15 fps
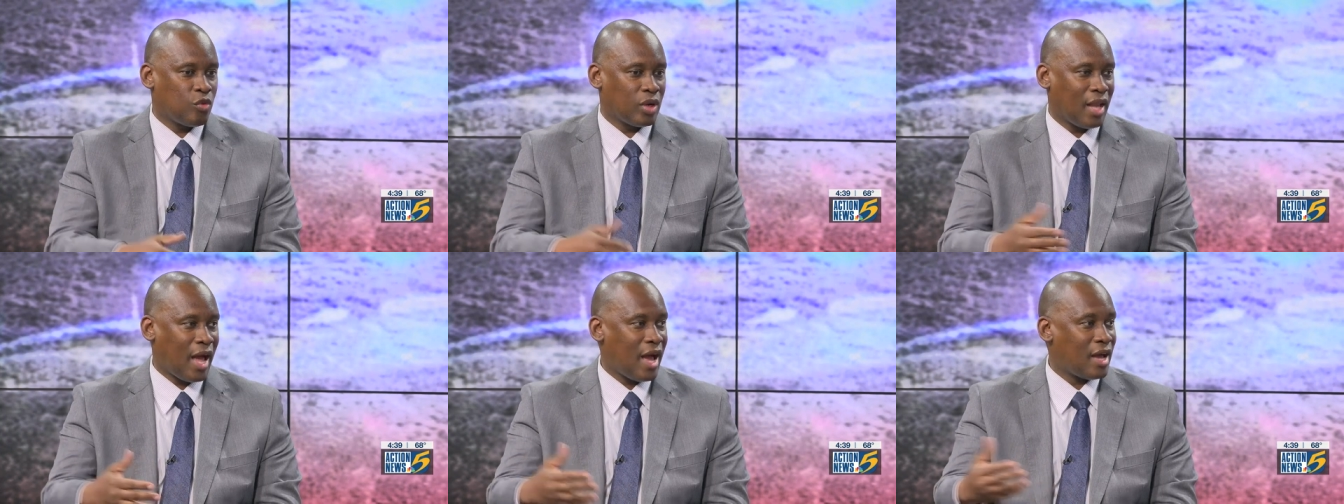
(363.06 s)

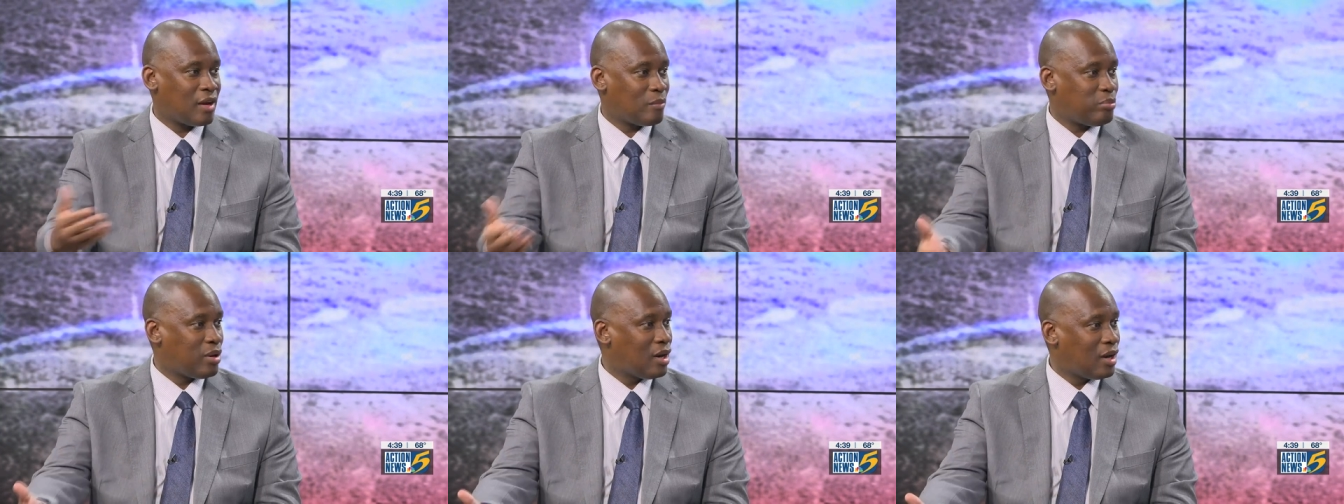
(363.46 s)
relied
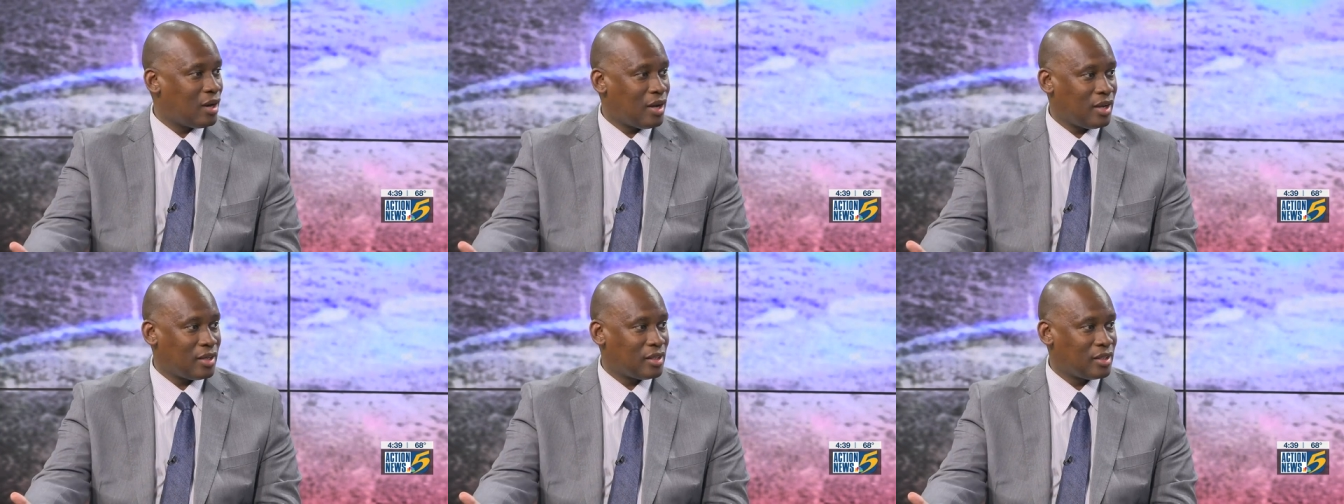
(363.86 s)

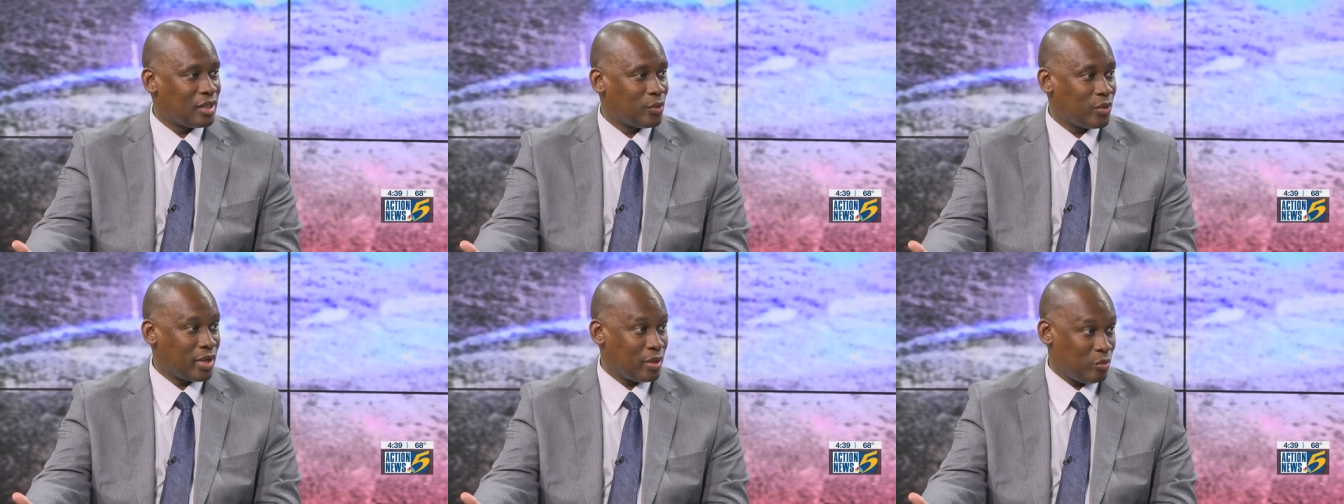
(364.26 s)
upon
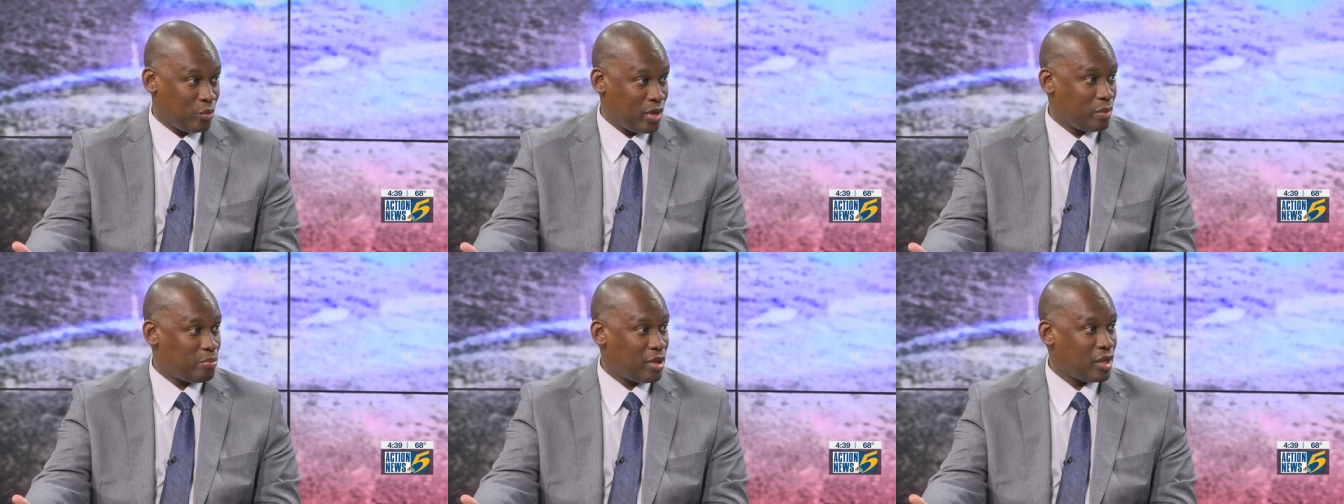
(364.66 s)
the
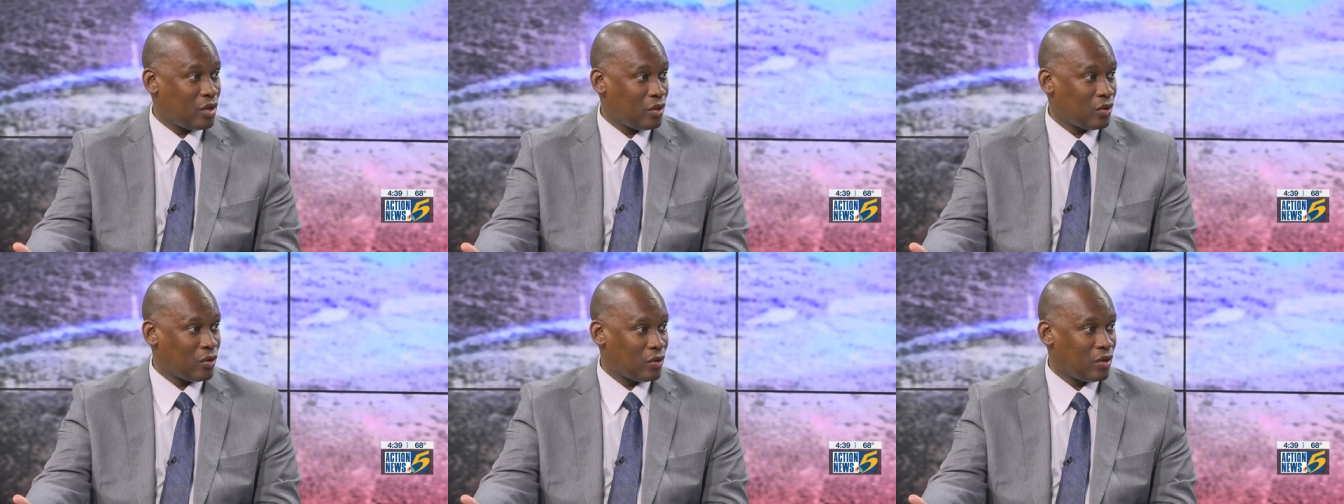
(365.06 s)

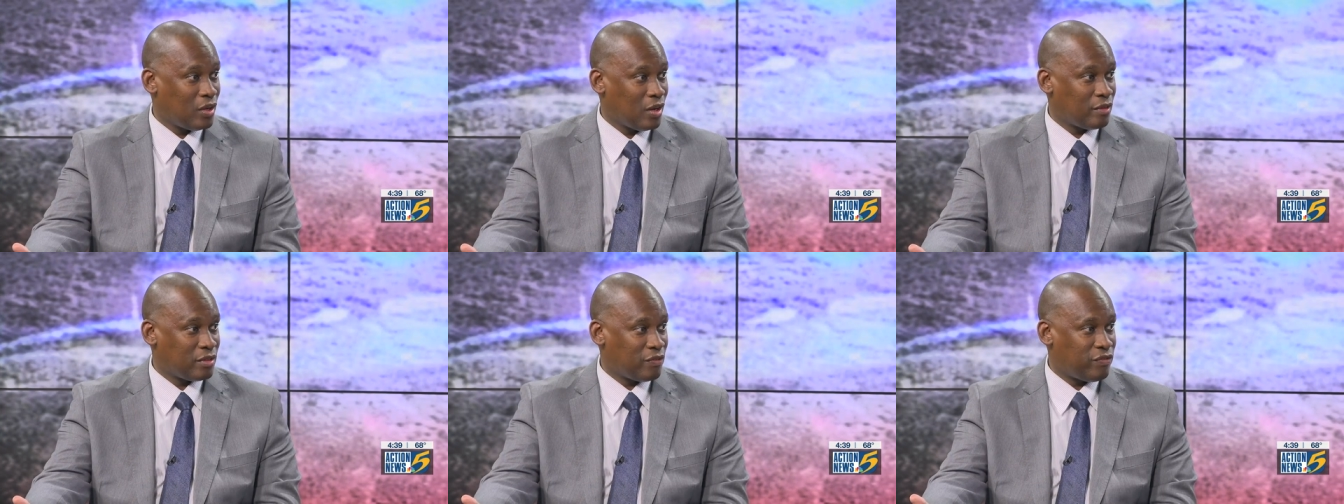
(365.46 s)
repeal
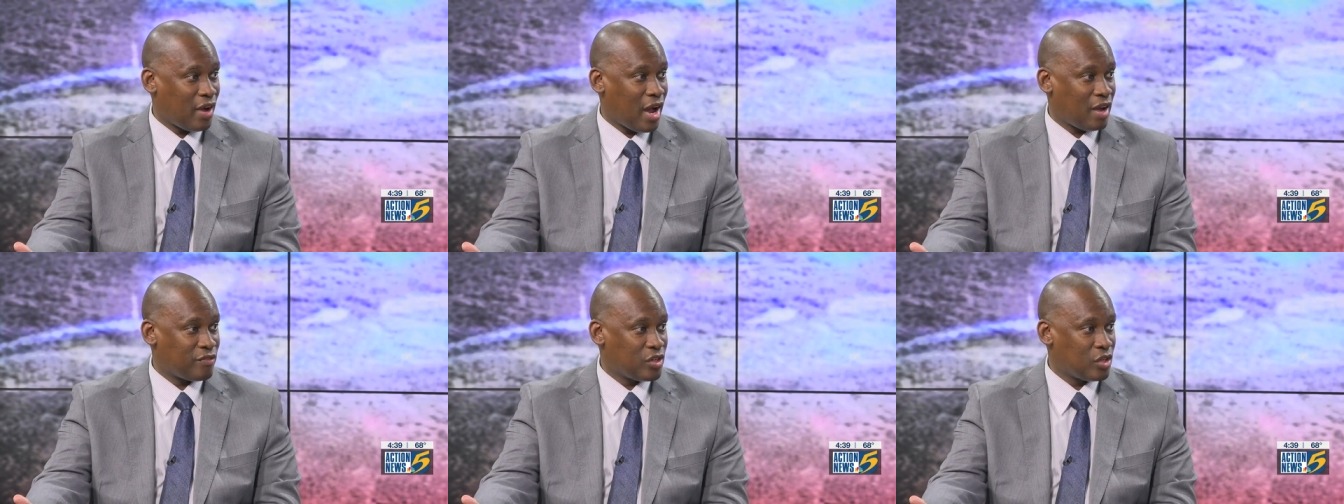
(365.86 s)
of the
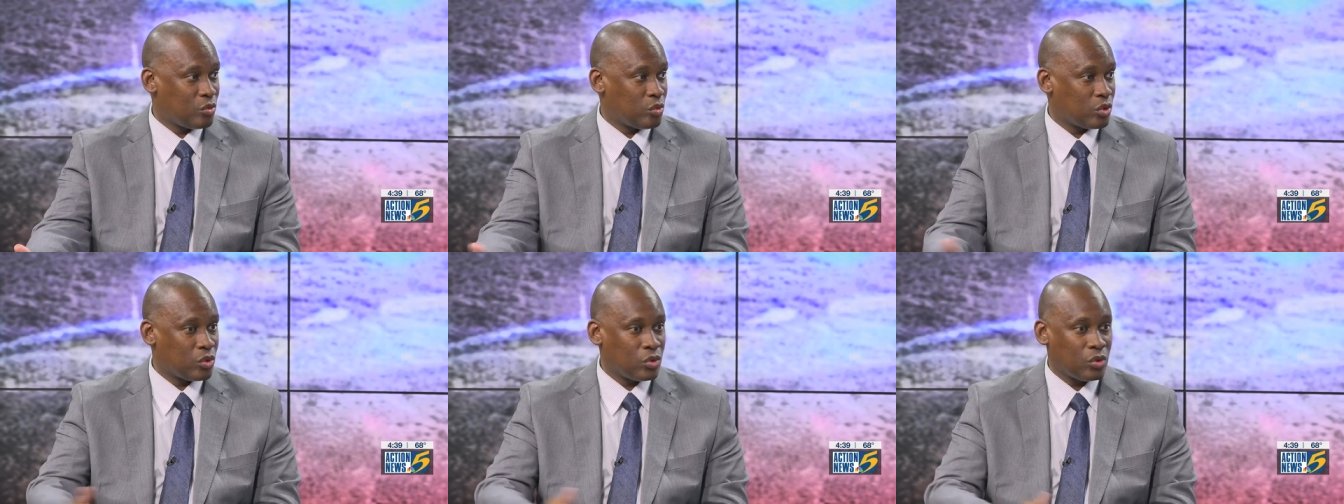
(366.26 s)
five-year
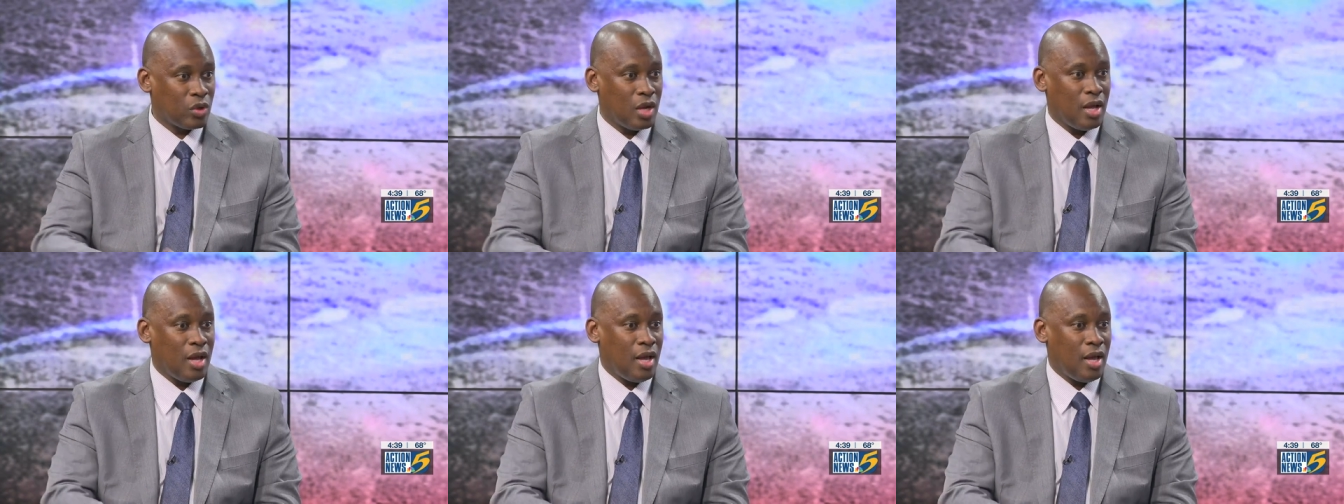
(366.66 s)
rule